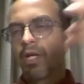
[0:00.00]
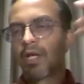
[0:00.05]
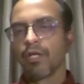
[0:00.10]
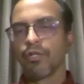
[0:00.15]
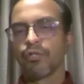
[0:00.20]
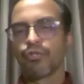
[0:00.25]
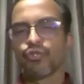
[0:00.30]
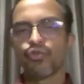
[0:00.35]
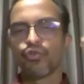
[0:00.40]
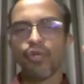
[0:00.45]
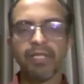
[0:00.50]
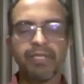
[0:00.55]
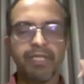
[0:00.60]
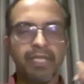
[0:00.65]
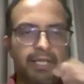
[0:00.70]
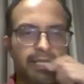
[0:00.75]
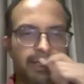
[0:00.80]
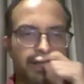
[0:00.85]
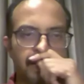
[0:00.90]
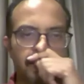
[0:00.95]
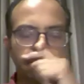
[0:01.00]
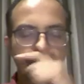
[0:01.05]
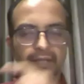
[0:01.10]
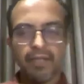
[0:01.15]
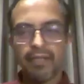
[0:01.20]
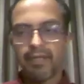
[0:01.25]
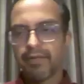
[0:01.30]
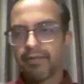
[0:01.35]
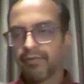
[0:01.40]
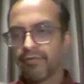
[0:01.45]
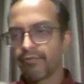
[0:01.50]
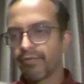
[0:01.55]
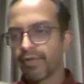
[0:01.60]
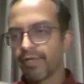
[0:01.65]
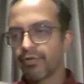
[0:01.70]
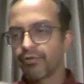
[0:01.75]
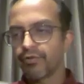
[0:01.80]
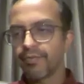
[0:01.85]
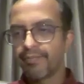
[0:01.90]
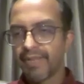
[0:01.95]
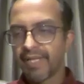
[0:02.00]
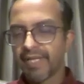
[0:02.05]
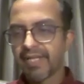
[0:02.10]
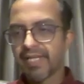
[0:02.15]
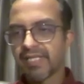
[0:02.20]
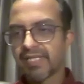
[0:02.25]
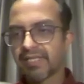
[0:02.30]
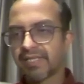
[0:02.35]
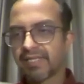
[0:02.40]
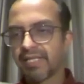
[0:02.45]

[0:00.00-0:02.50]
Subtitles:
So I think one of the biggest